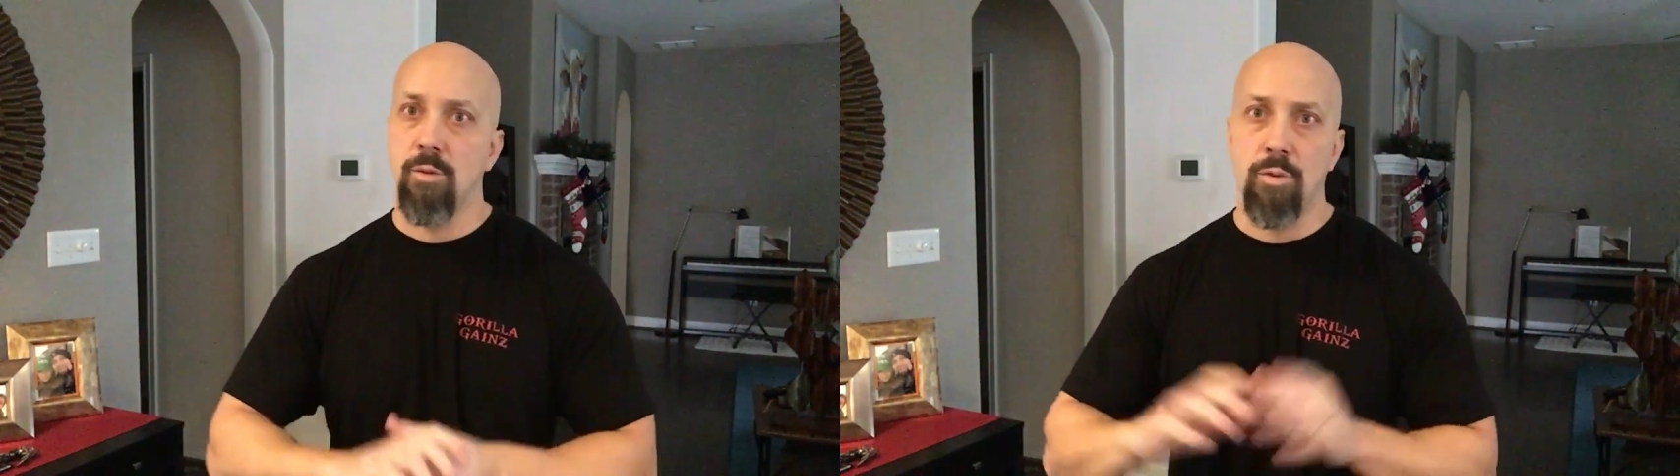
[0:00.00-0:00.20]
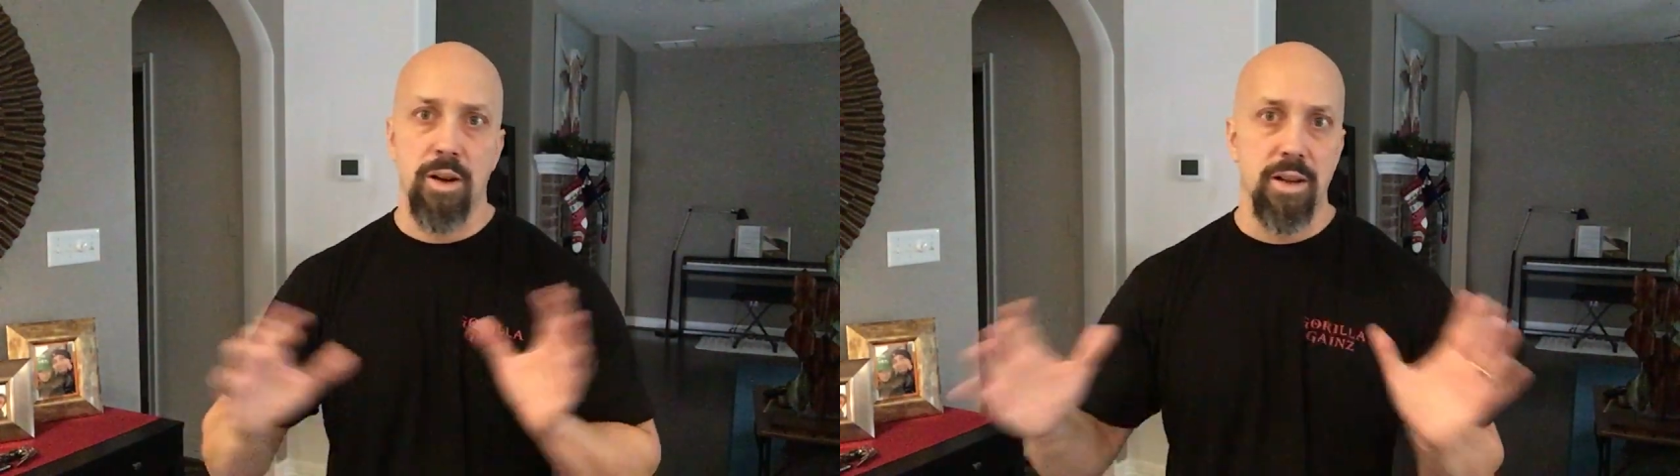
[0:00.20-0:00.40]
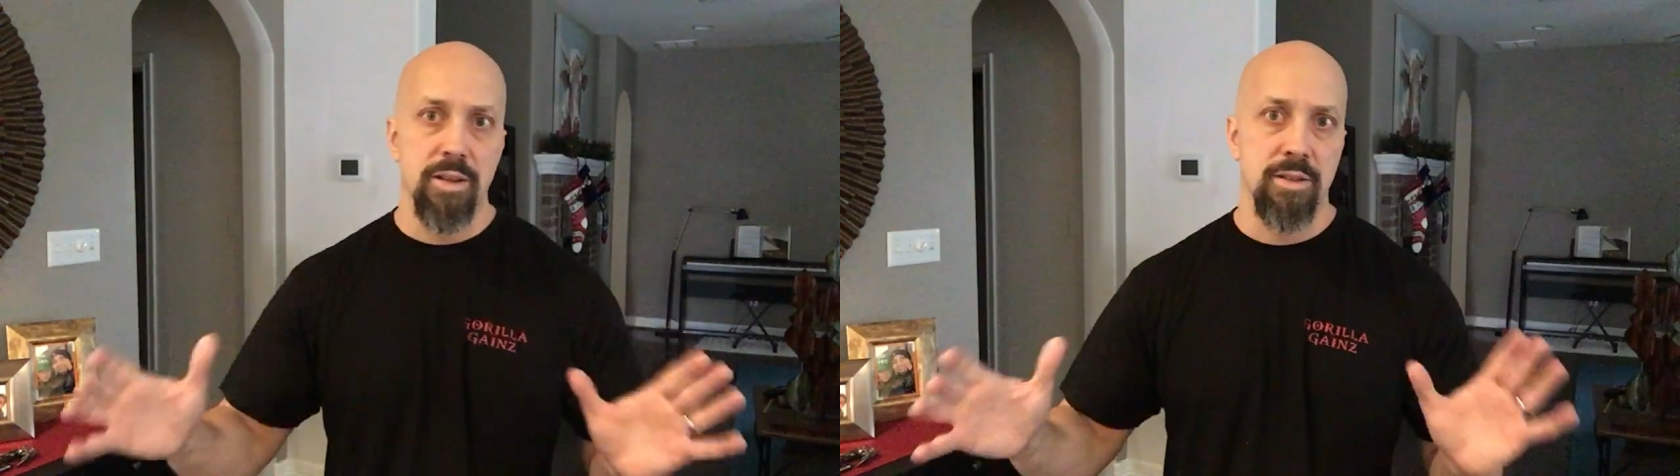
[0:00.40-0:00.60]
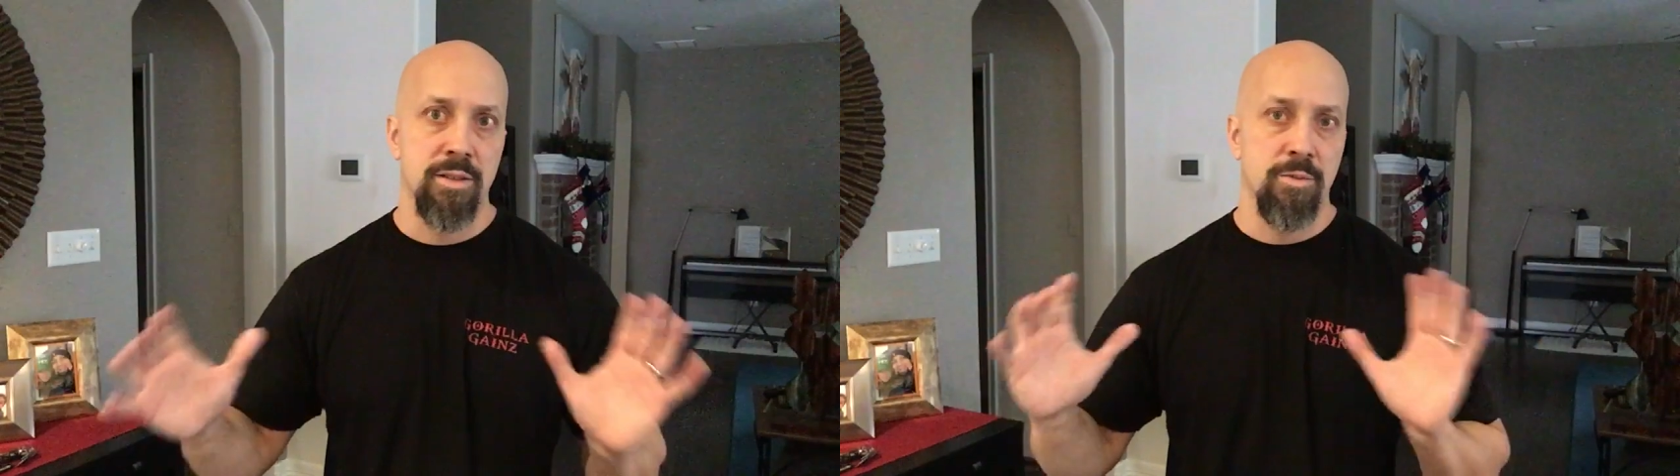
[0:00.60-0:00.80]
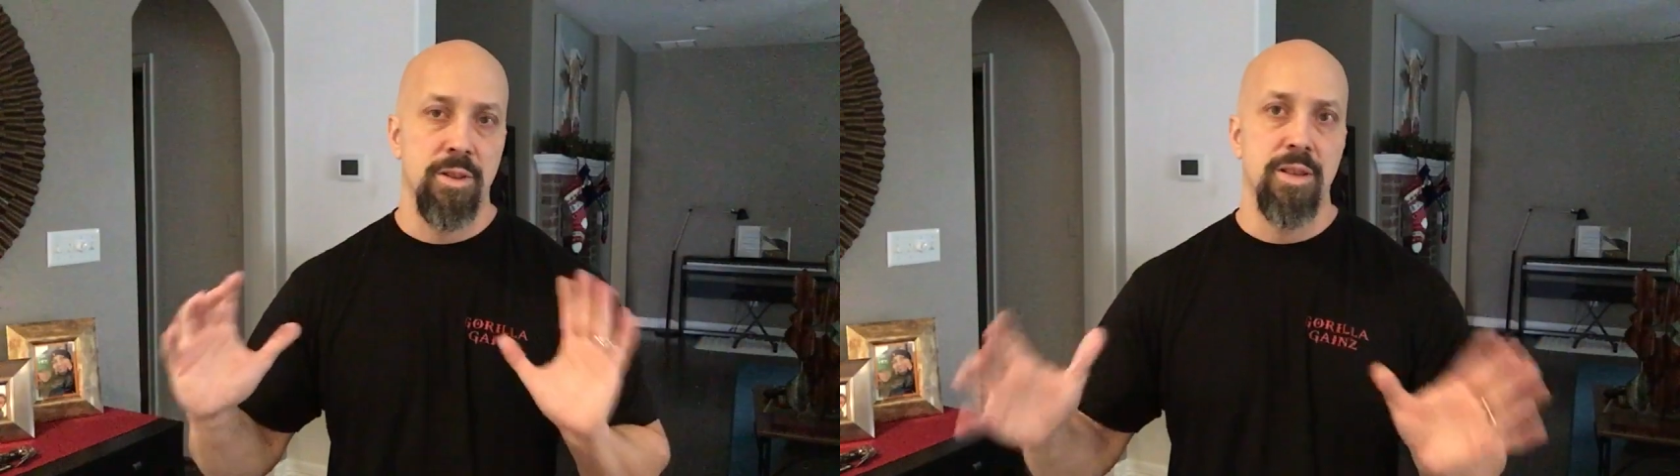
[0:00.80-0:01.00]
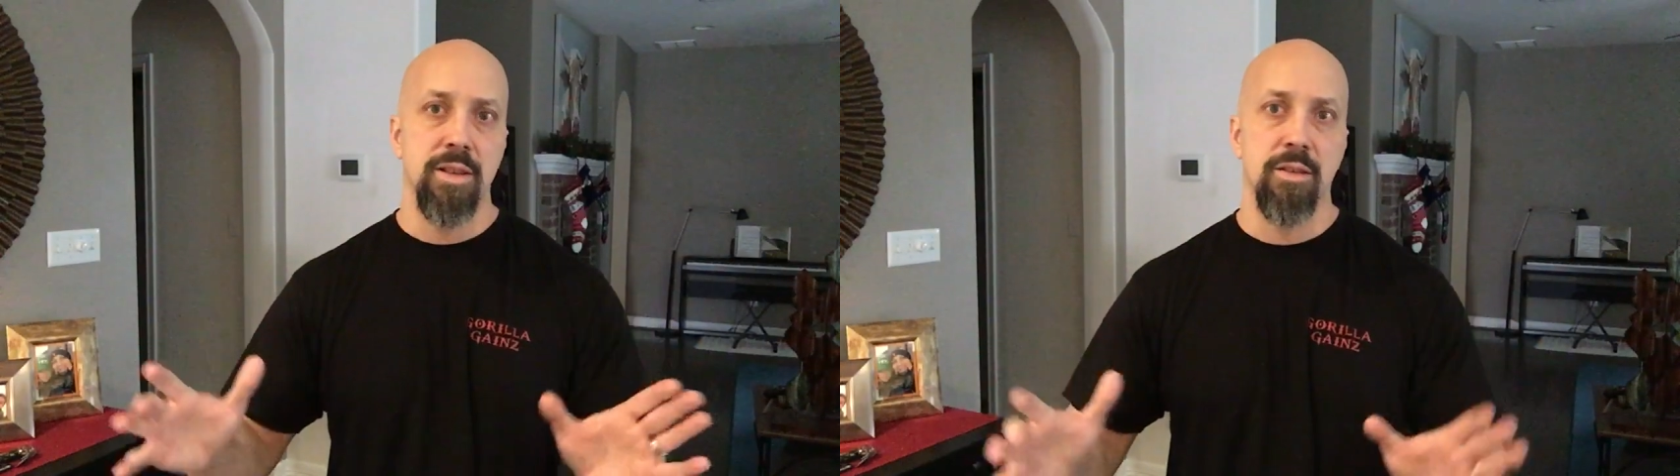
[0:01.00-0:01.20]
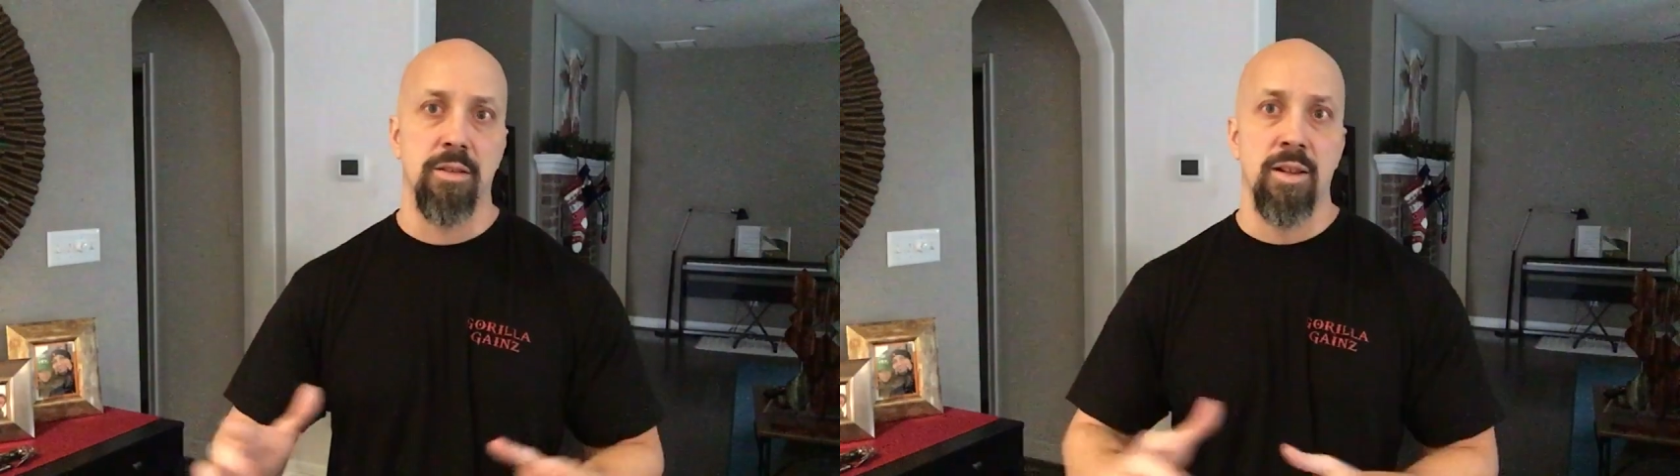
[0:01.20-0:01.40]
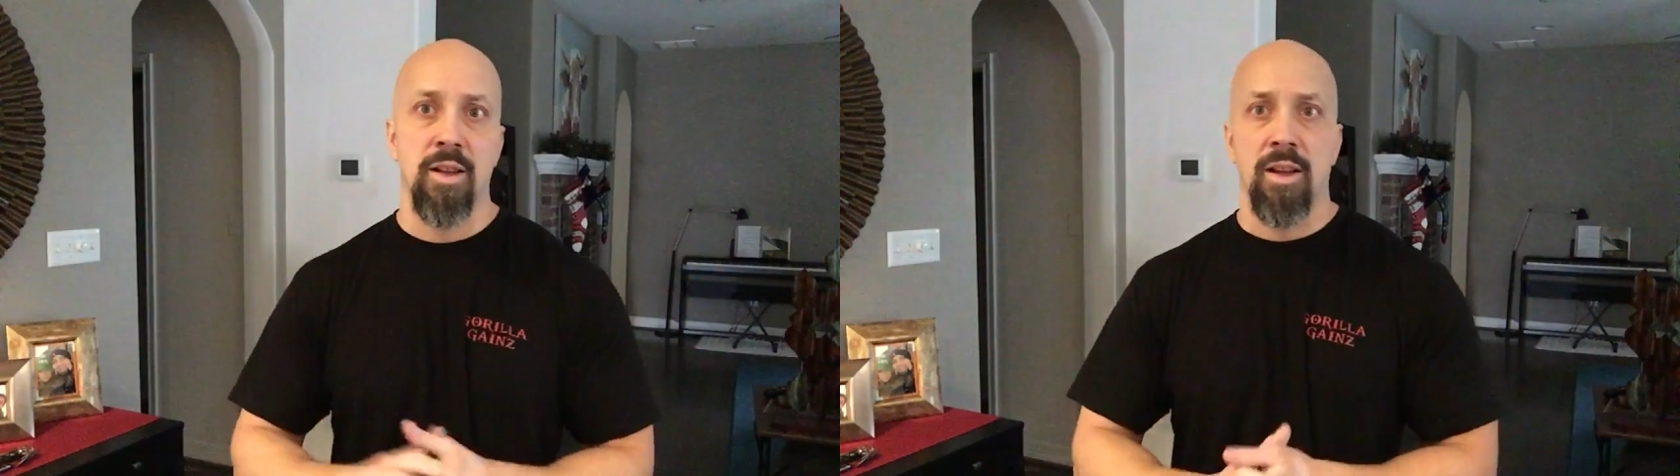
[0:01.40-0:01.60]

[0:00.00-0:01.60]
what is the deal?